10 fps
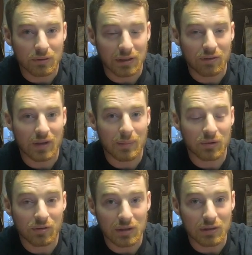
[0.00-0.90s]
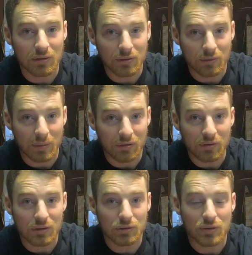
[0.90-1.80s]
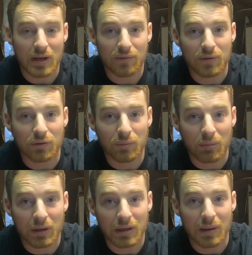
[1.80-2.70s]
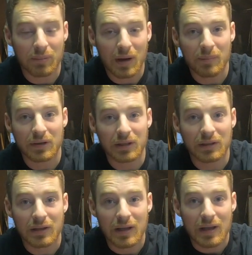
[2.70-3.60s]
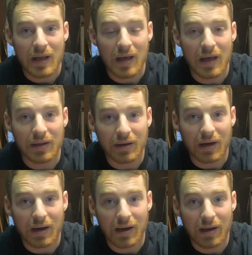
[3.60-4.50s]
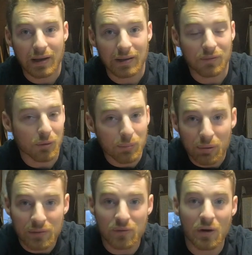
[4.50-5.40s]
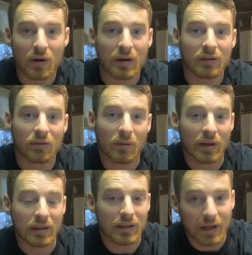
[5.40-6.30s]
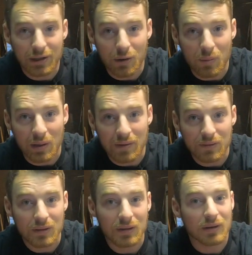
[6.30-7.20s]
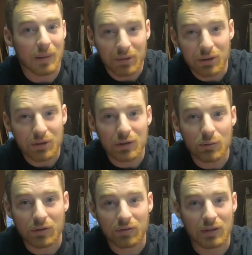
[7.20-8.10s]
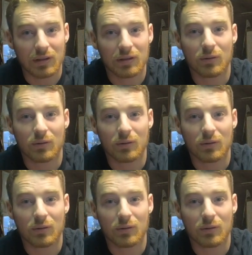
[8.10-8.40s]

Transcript: Let's say I'm a senior. This is my senior track and field spring. I'm coming in and I have thrown pretty far, and so I can kind of go wherever. I'm going to go to USC.